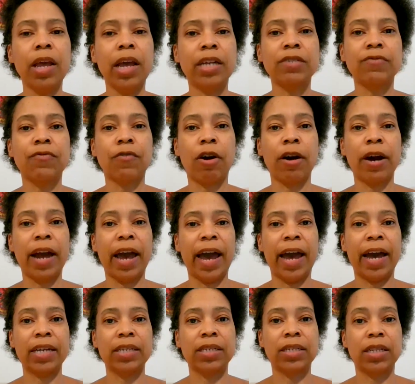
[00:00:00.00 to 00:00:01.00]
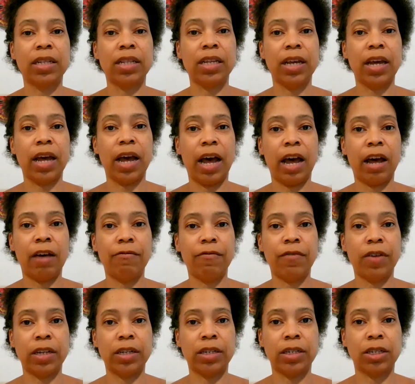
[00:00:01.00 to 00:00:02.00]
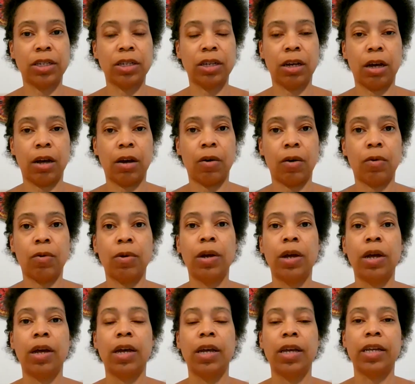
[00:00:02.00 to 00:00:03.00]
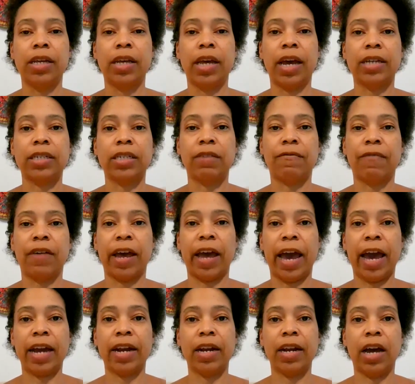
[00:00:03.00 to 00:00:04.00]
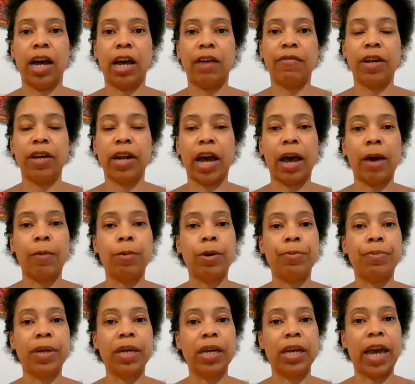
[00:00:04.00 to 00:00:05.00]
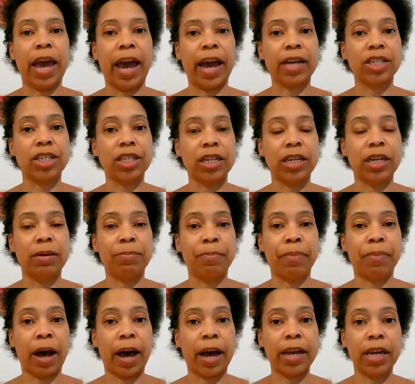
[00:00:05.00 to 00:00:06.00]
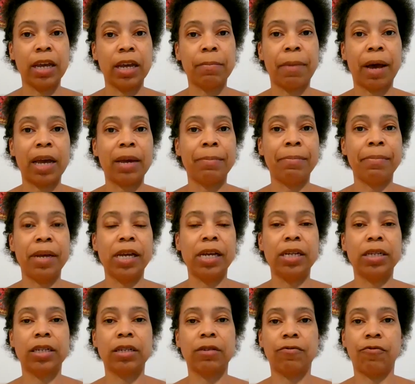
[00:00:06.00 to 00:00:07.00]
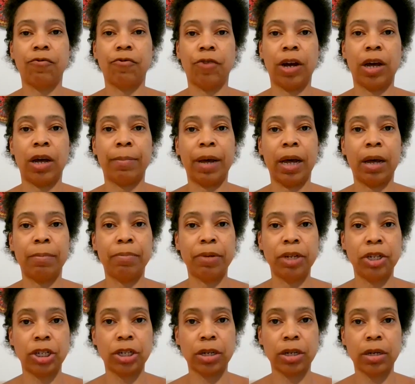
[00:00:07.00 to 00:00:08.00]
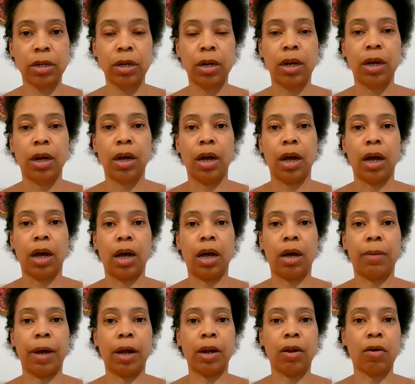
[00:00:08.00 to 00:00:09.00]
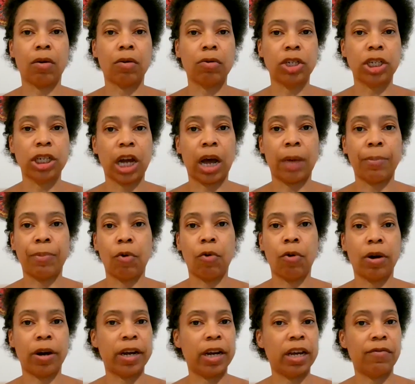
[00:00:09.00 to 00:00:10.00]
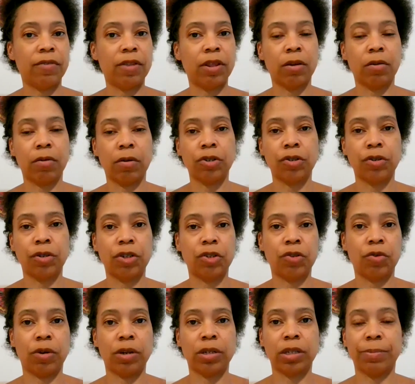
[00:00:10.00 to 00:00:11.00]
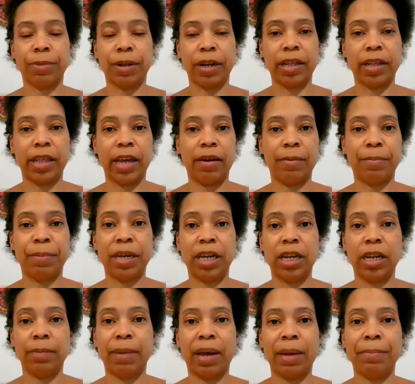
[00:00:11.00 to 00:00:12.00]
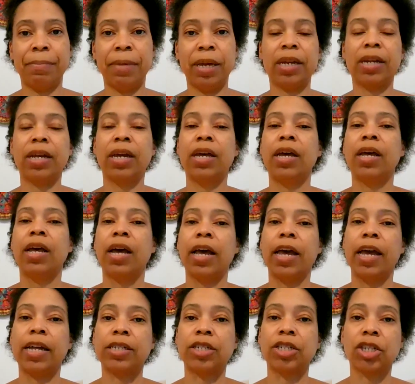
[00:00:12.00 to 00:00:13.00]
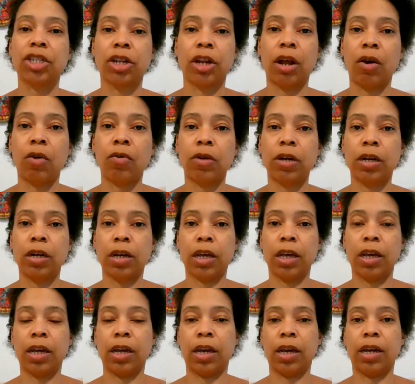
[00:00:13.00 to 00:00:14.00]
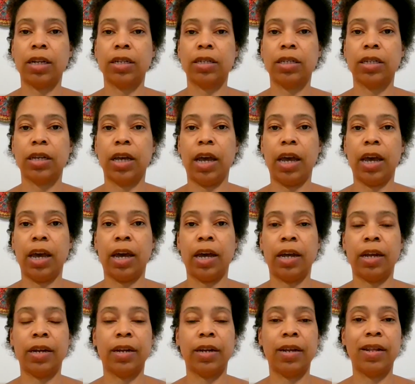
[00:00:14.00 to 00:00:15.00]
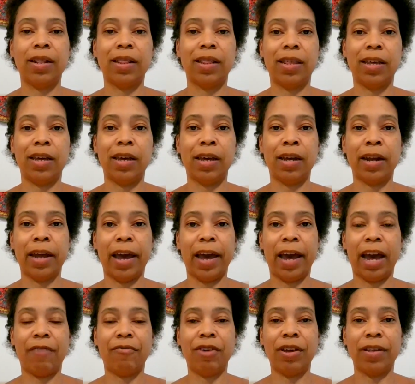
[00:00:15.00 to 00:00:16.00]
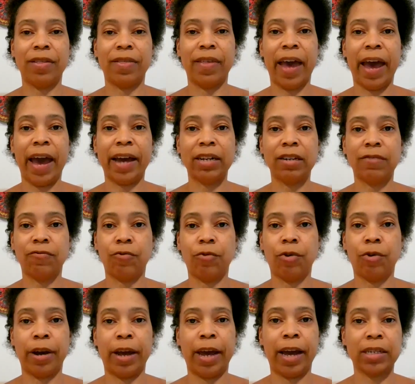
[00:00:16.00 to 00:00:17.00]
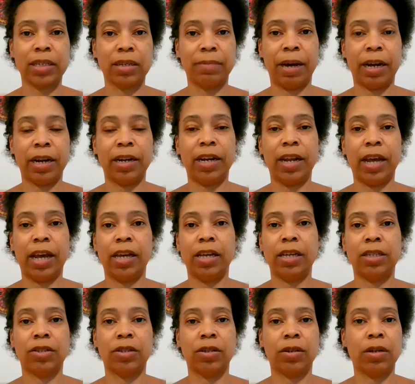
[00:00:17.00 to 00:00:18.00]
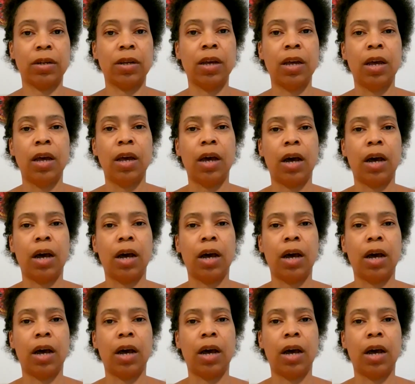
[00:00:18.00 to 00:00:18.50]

as far as the ovens go, yes, if I had an oven, I would be actually buying my meat from a butcher, a local shop, or even the grocery store or something like that, but getting my meat and slow cooking it and then having that for X amount of days and